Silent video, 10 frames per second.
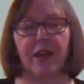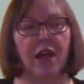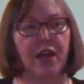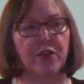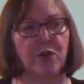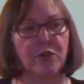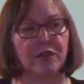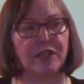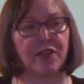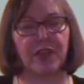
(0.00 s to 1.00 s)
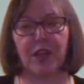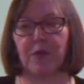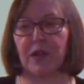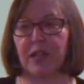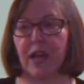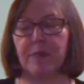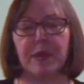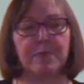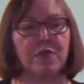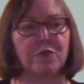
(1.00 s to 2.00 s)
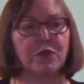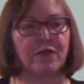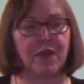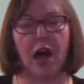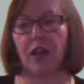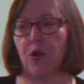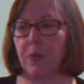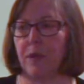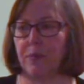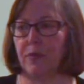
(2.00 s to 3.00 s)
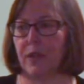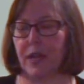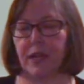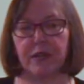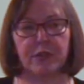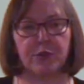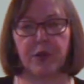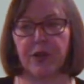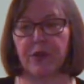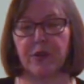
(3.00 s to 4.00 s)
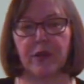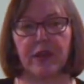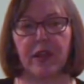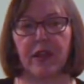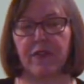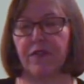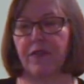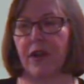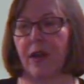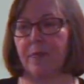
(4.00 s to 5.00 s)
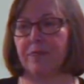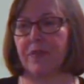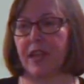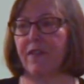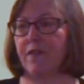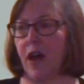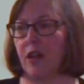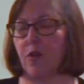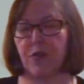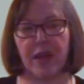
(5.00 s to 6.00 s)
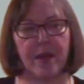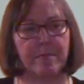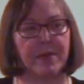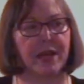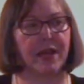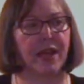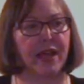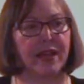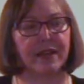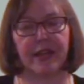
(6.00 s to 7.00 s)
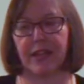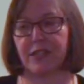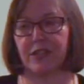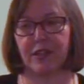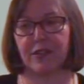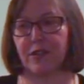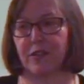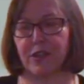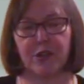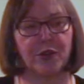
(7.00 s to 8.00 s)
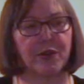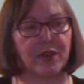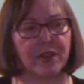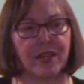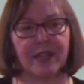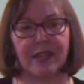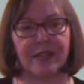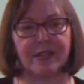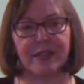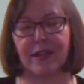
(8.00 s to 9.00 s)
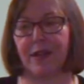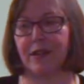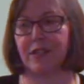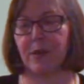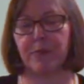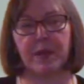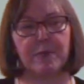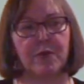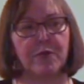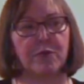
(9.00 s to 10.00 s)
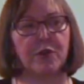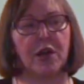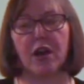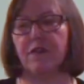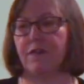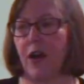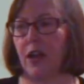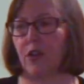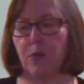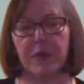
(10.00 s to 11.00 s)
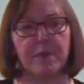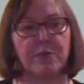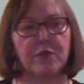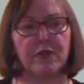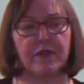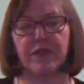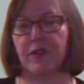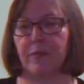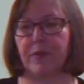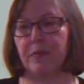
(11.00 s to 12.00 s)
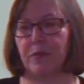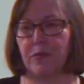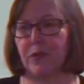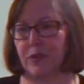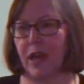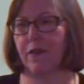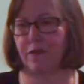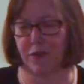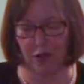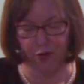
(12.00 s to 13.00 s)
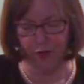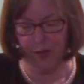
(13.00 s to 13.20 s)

I know there's a thing where a lot of people will follow people on Twitter if um, they follow them. And I guess uh, there's a current thing that uh, some people will unfollow people if the people will not follow